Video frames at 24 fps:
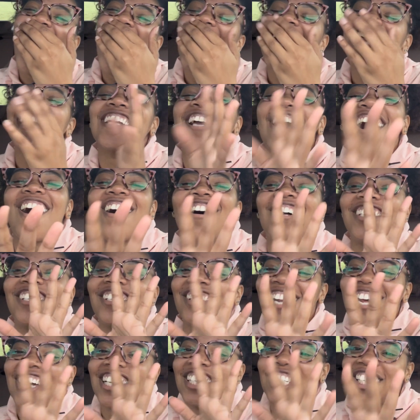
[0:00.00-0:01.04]
Y'all, do
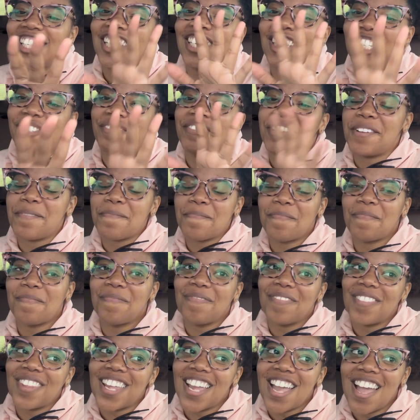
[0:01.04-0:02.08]
not judge me.
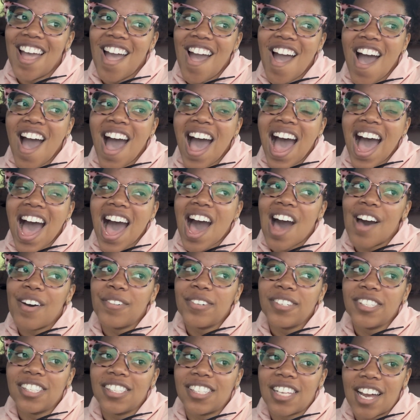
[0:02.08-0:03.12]
I
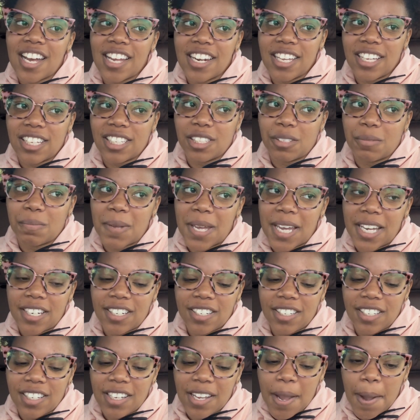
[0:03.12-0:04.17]
was not
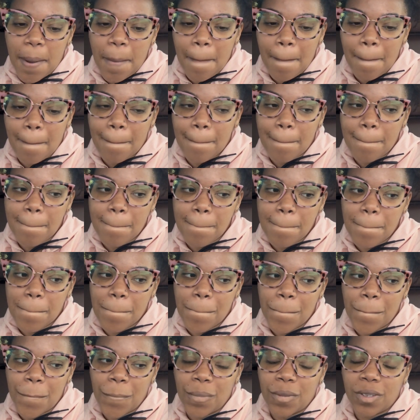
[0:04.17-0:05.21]
expecting
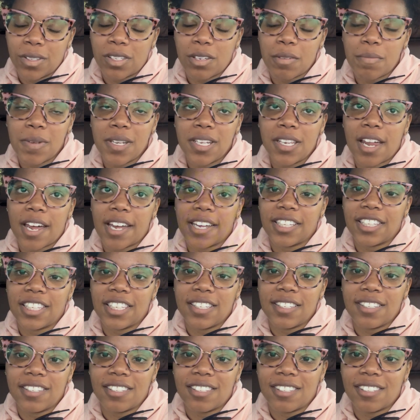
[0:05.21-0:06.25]
to be like
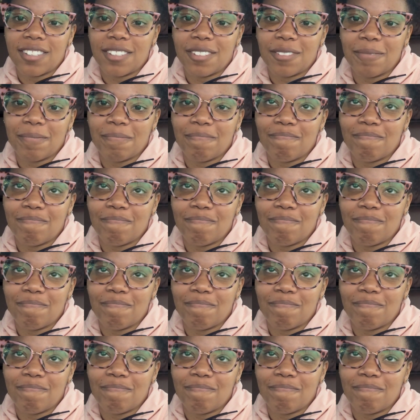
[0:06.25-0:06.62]
this.